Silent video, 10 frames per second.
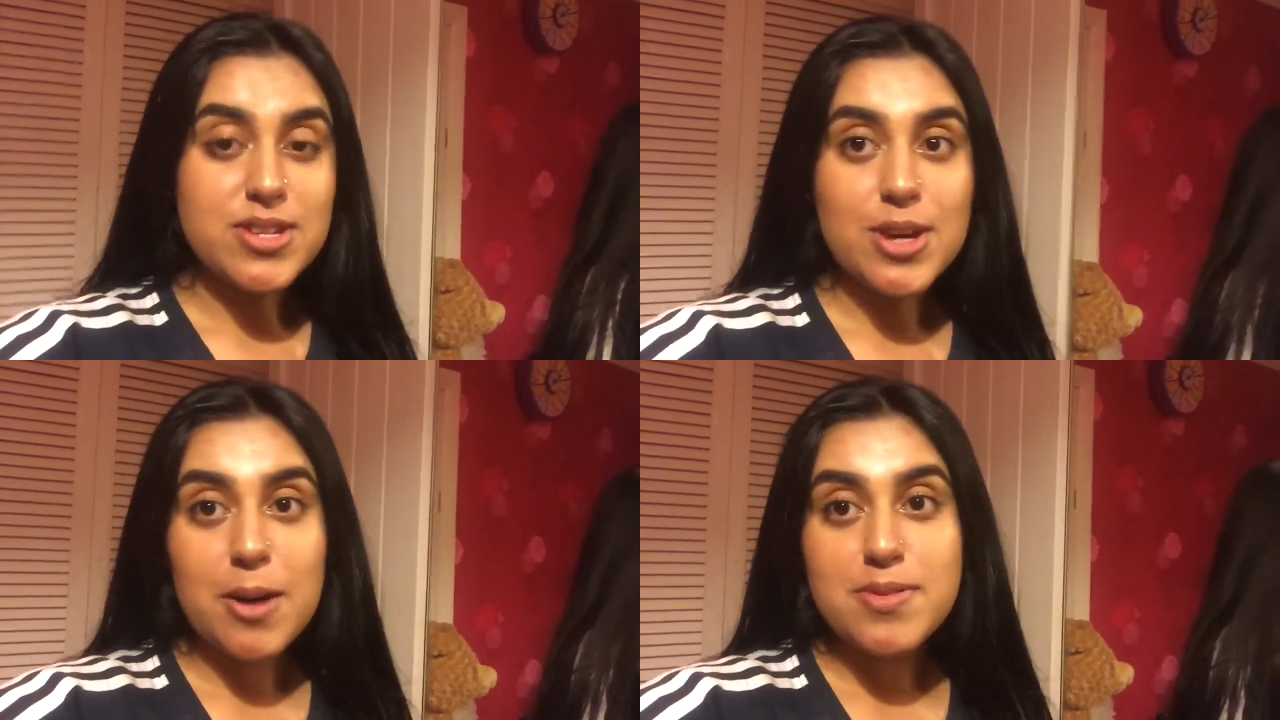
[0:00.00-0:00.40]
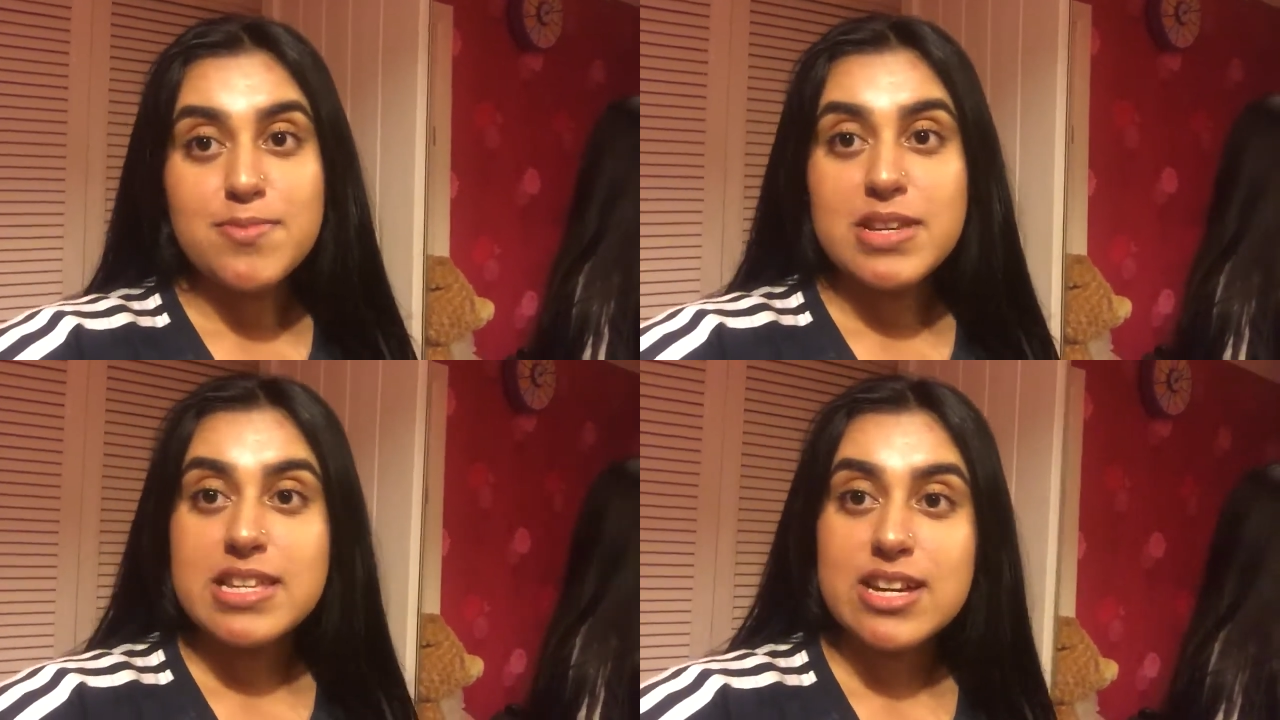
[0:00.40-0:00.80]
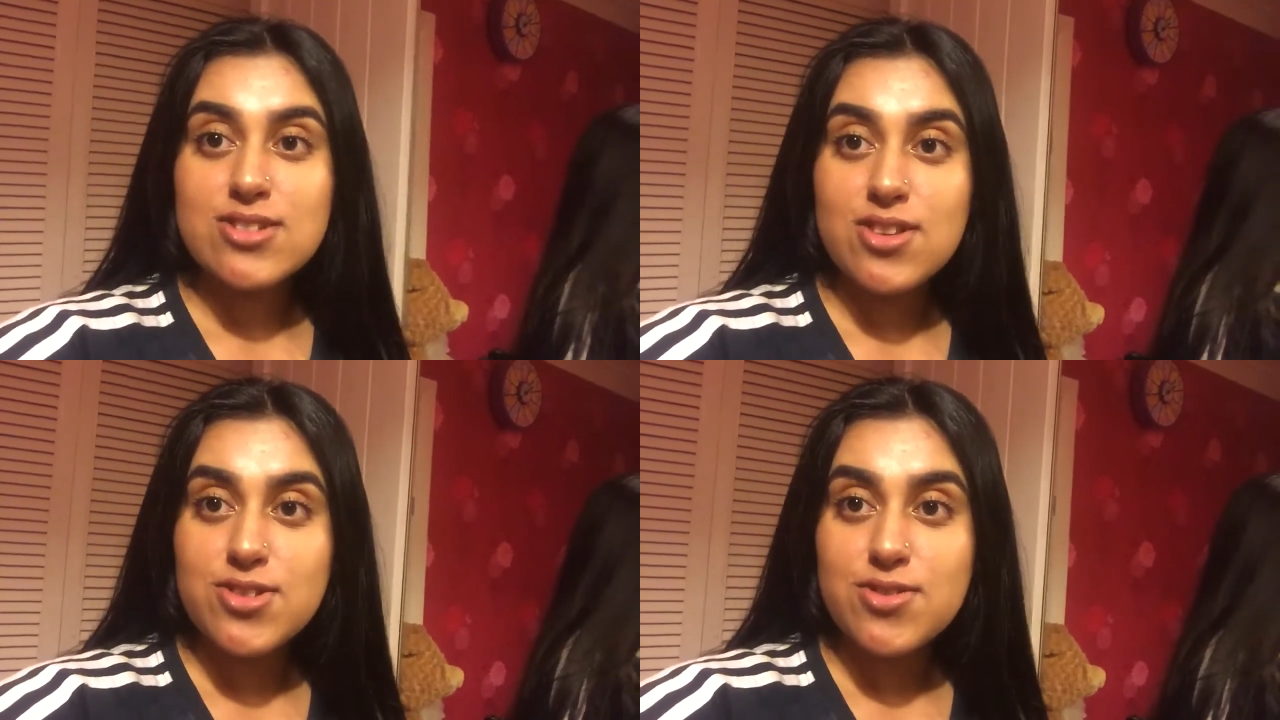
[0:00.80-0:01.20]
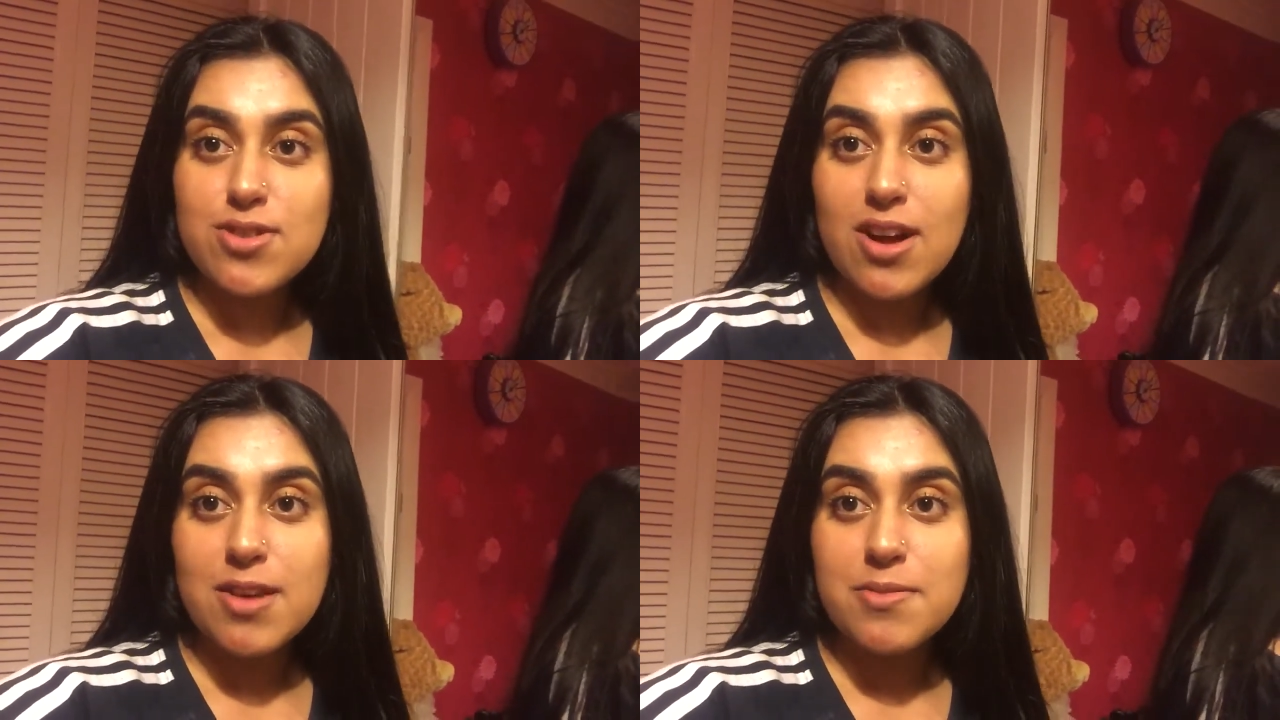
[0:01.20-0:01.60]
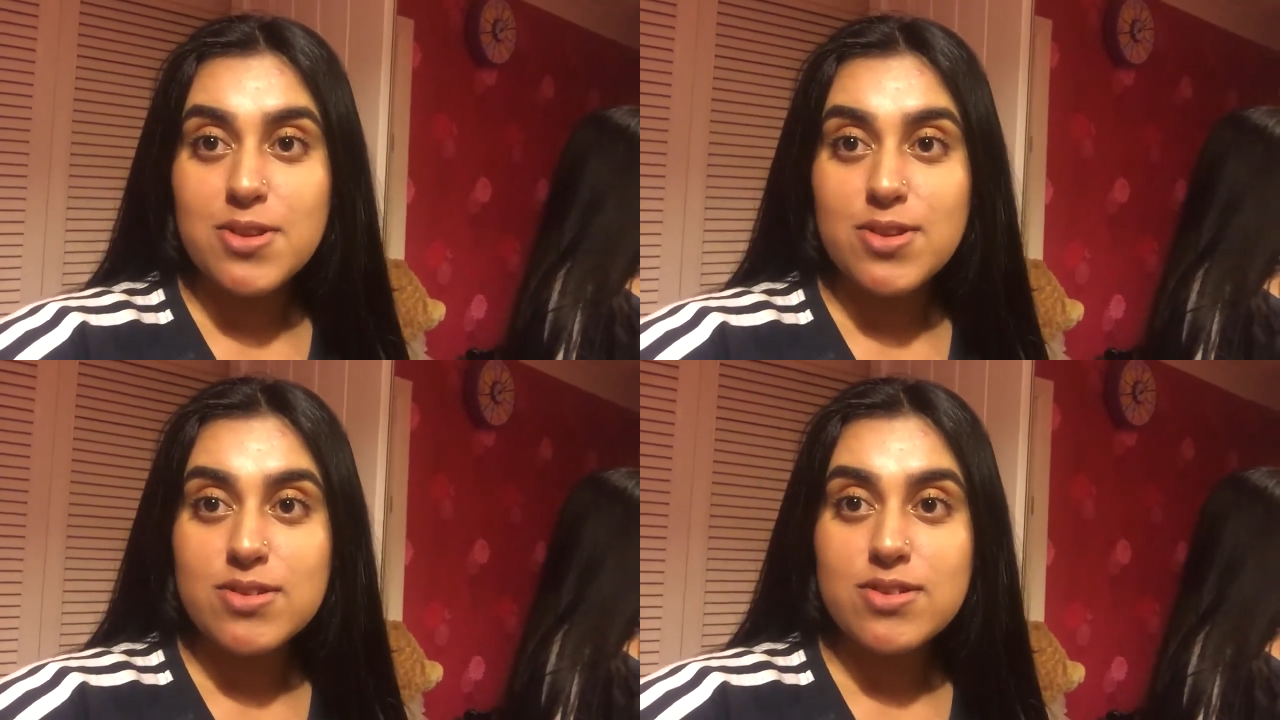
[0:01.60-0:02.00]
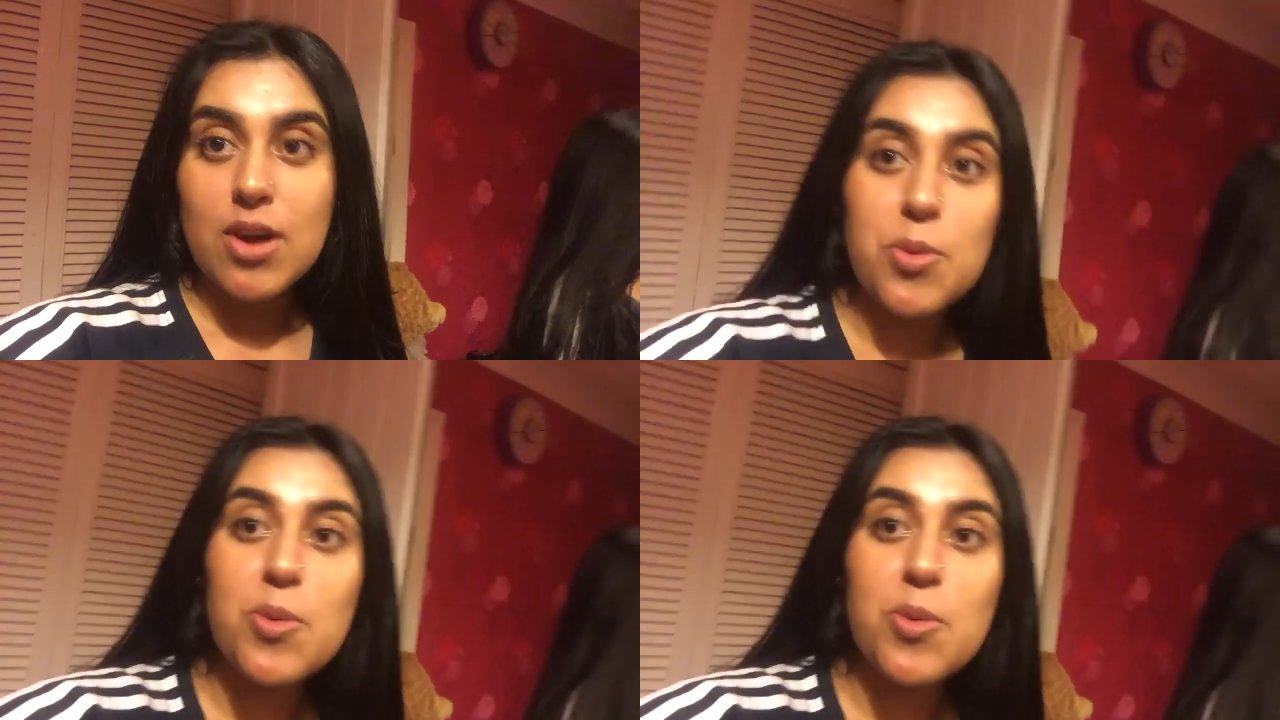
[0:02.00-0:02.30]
you type in Btec Social Climbers,